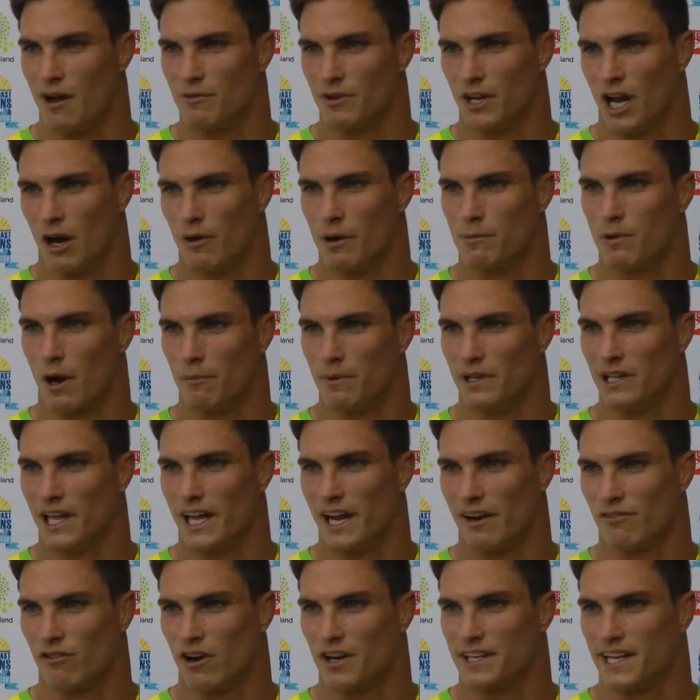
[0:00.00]
We probably let
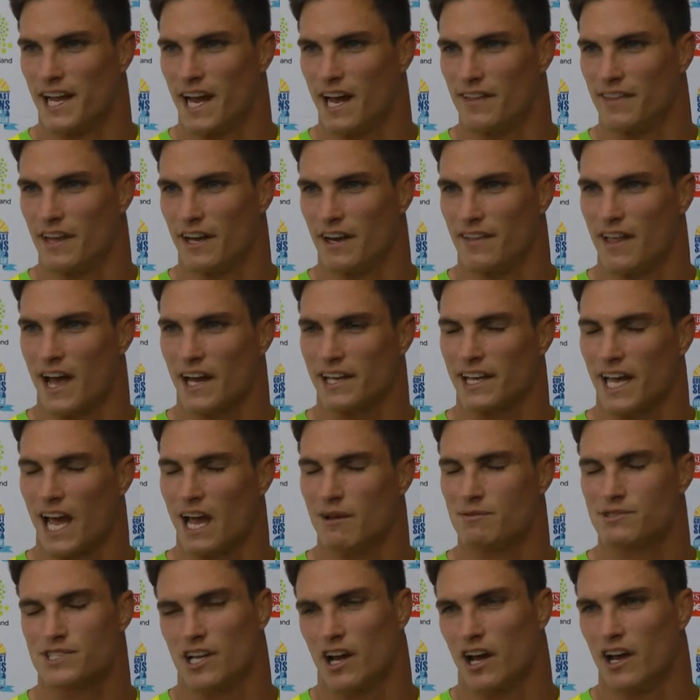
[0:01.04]
everyone down then in that
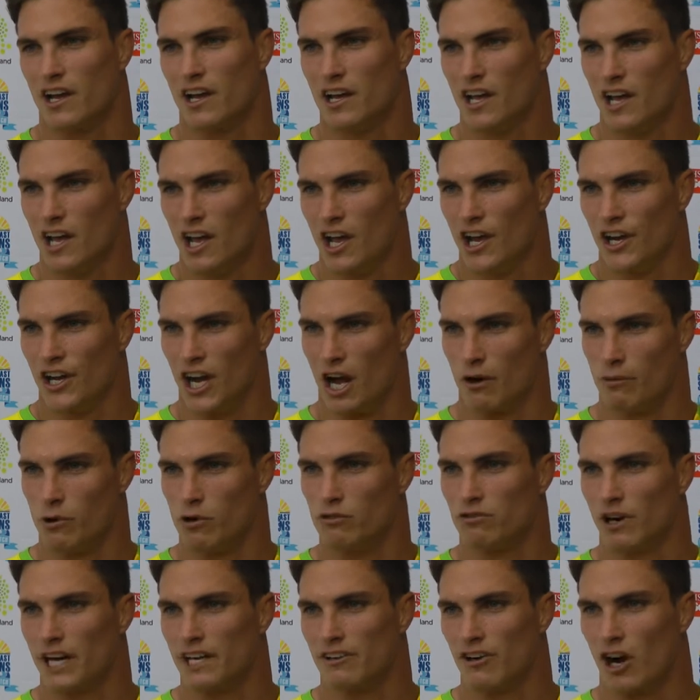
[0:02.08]
game, so
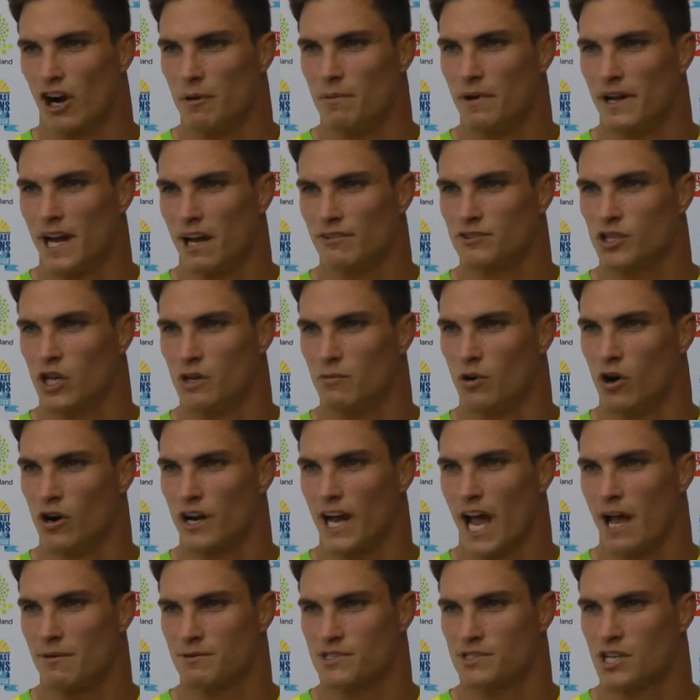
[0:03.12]
we'll regroup and have two more
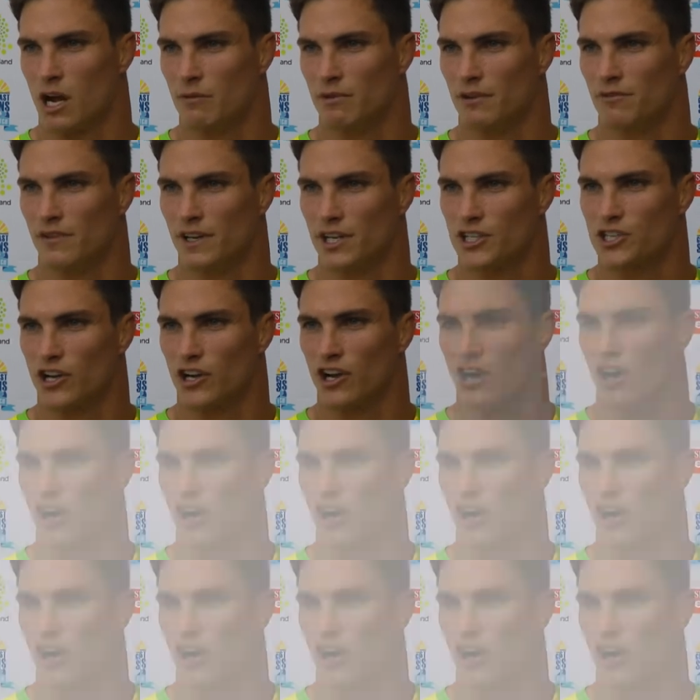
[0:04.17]
games to hopefully finish on a